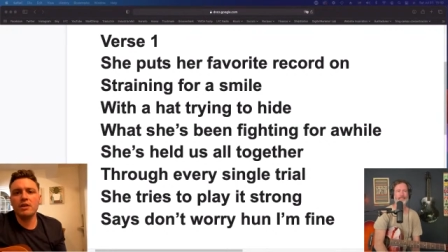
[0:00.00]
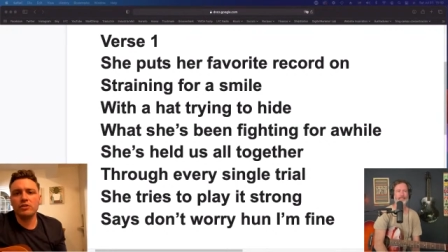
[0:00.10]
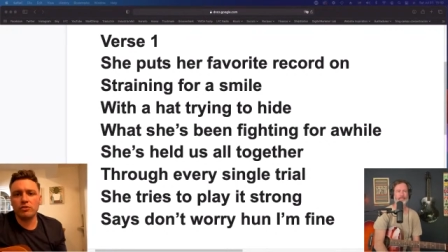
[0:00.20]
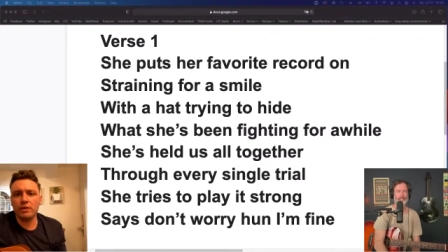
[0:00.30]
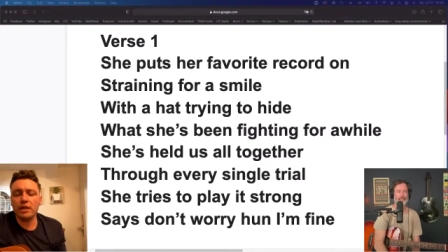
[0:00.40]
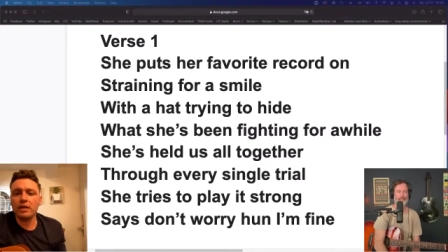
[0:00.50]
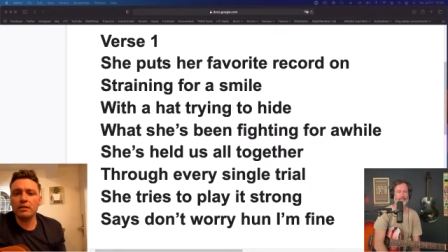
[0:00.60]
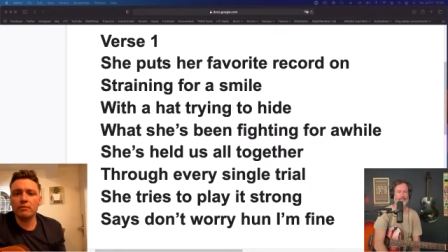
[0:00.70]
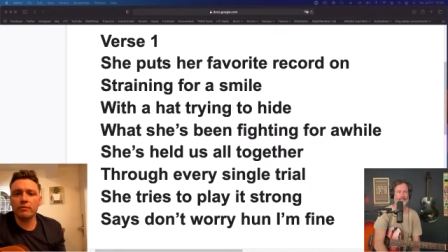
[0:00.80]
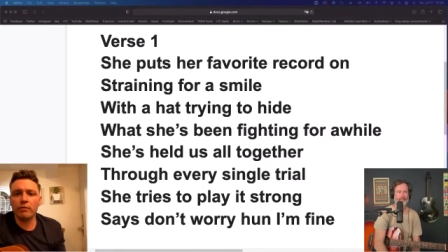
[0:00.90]
straining
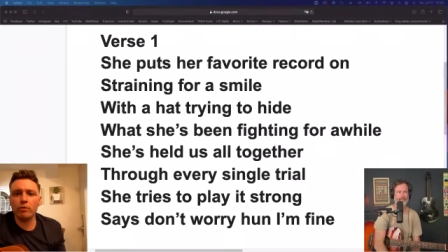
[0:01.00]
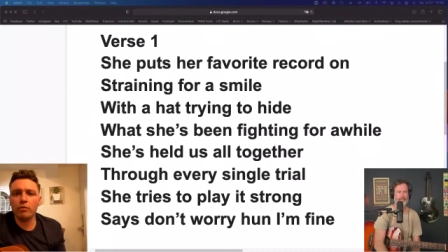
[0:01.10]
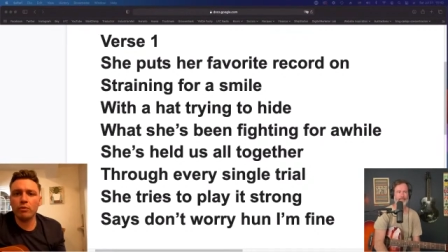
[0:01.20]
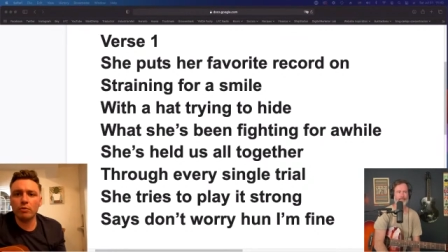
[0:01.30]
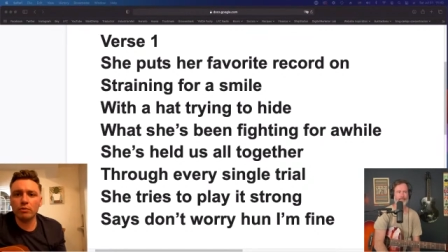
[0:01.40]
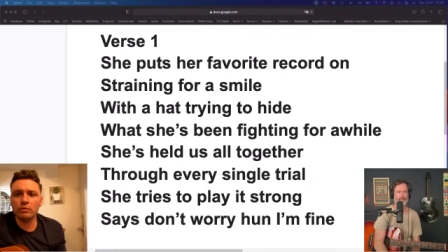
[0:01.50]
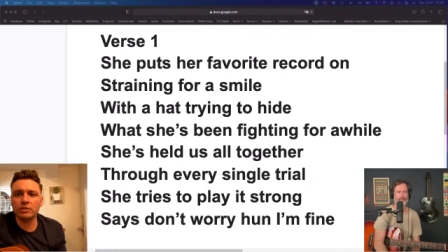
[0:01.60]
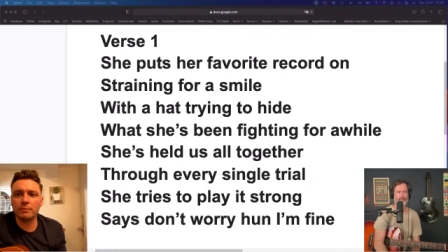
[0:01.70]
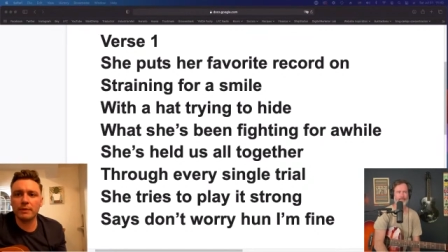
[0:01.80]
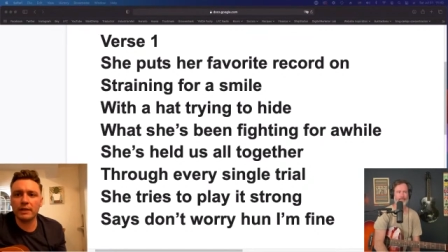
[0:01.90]
for a
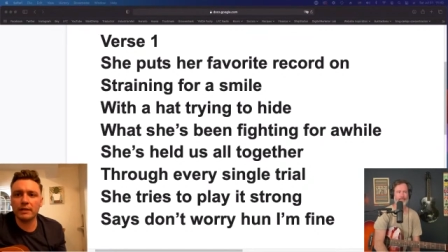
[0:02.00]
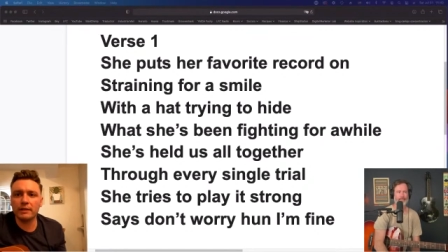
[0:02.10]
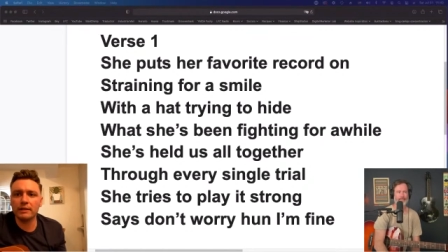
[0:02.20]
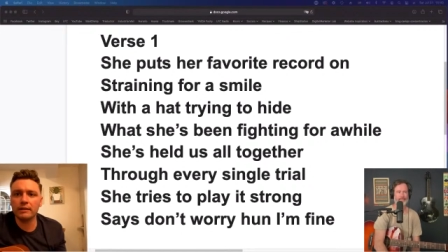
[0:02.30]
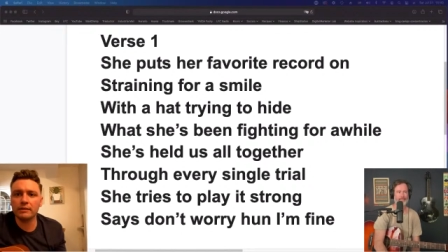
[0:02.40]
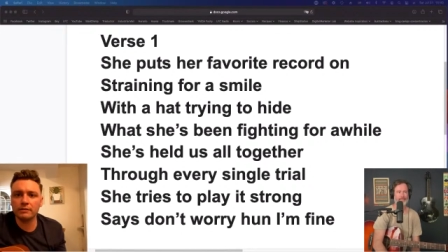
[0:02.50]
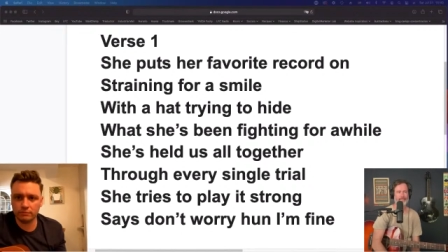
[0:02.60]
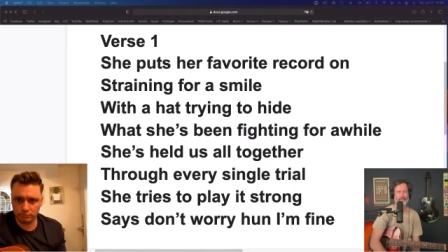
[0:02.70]
smile,